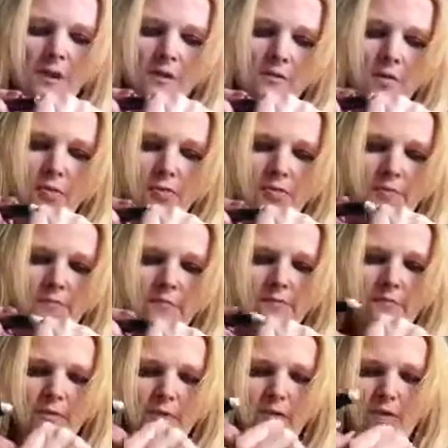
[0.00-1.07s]
I just
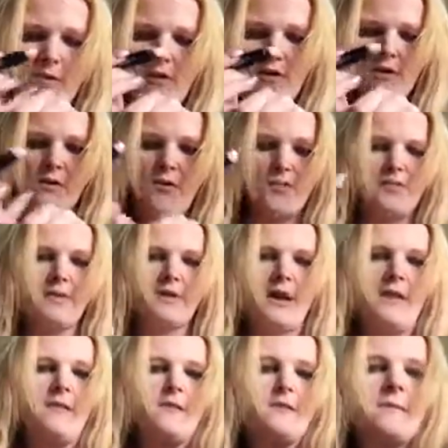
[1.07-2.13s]
still
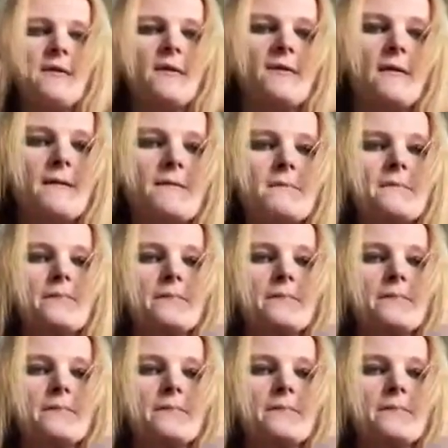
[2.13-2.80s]
get a little bit of the